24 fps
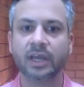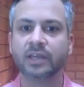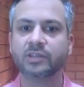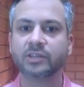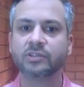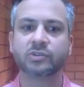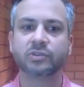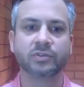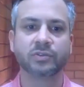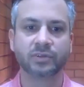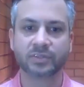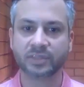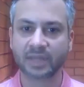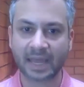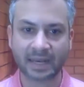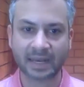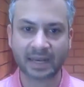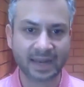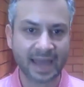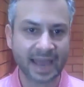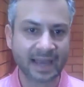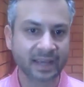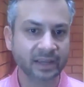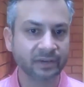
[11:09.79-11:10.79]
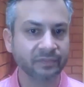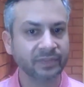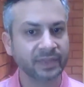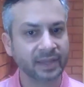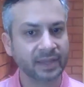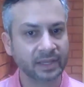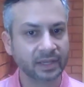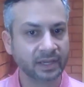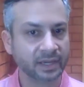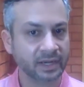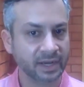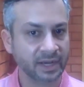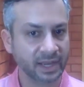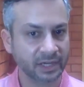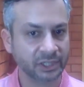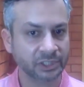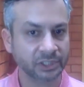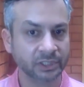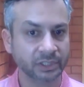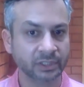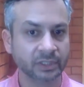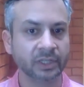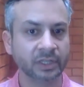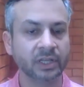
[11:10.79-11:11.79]
And so there's that lack of that
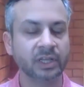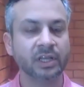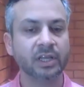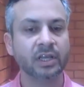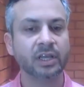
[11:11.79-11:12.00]
connection.